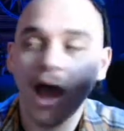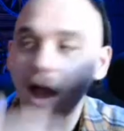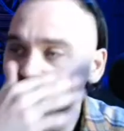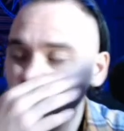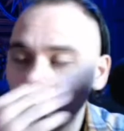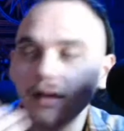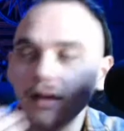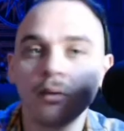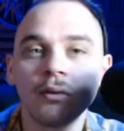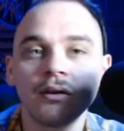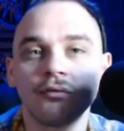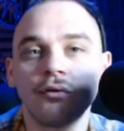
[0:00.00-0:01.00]
I'm not
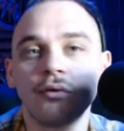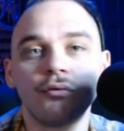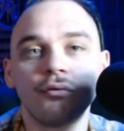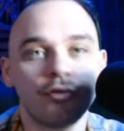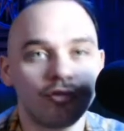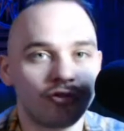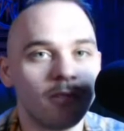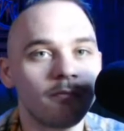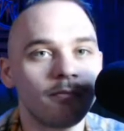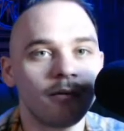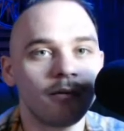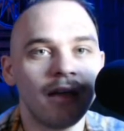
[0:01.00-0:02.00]
going to vote for
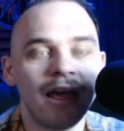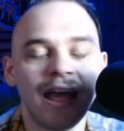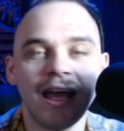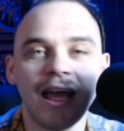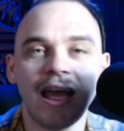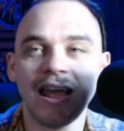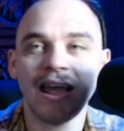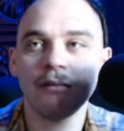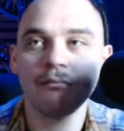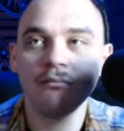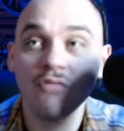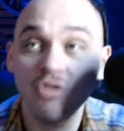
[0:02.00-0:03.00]
Trump, and
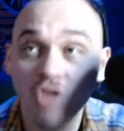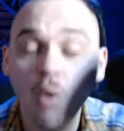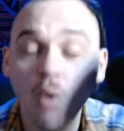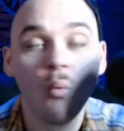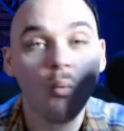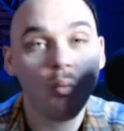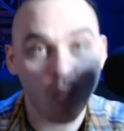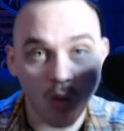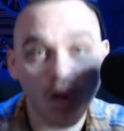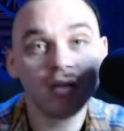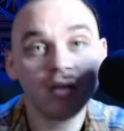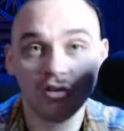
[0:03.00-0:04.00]
I don't
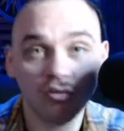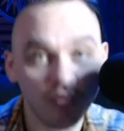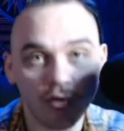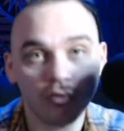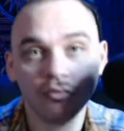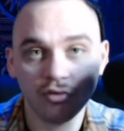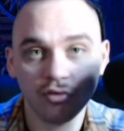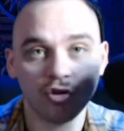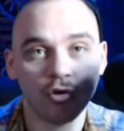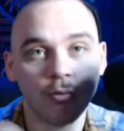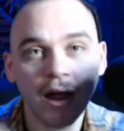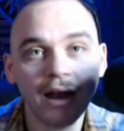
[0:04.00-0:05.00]
want to vote for
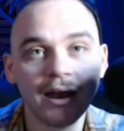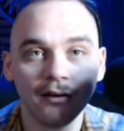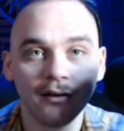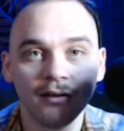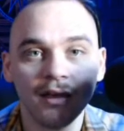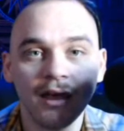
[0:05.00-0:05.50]
Joe Biden.